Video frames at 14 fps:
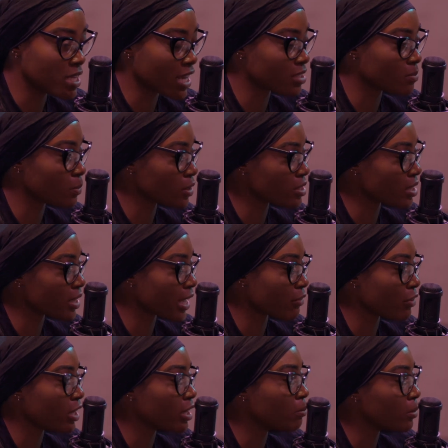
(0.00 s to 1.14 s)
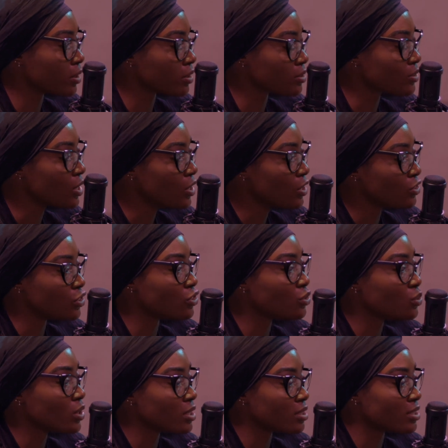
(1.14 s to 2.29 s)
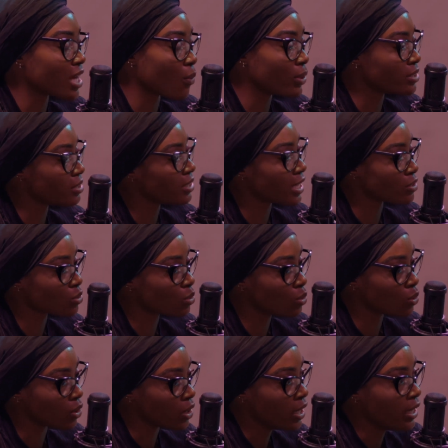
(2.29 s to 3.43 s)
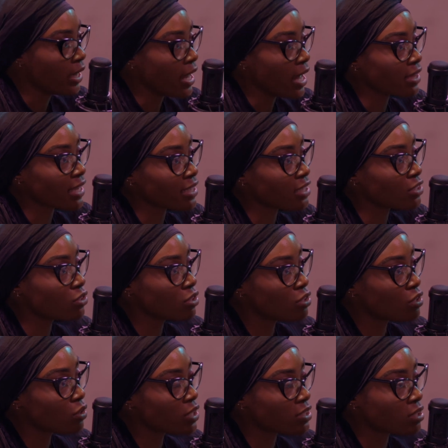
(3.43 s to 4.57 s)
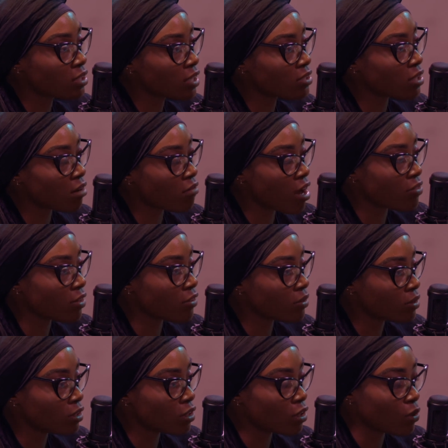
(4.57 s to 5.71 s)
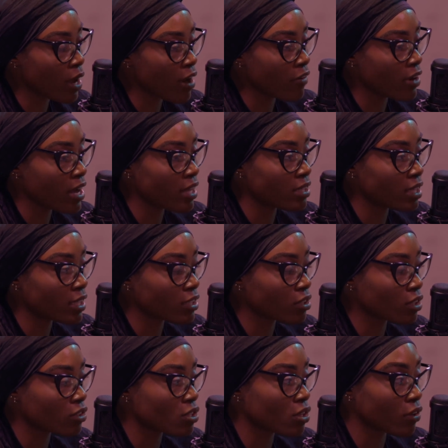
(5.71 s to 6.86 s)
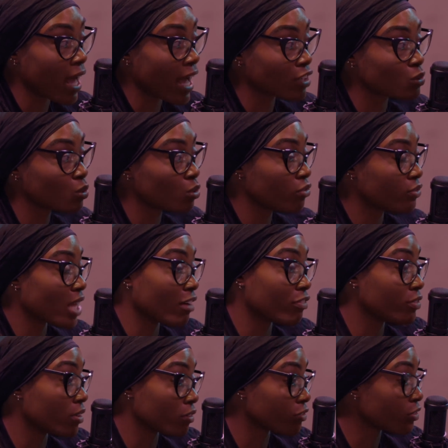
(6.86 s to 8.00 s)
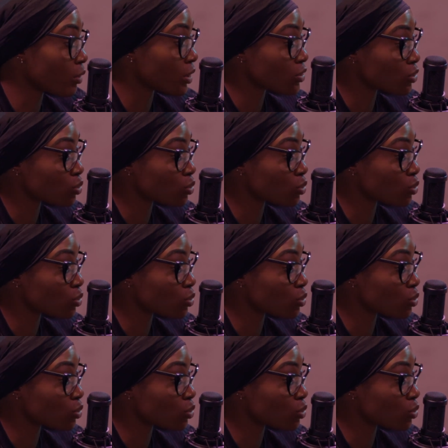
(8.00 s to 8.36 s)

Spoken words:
textbooks and like reading books to students that went to that school. And like they took us around the area, and then they took us to the actual their floating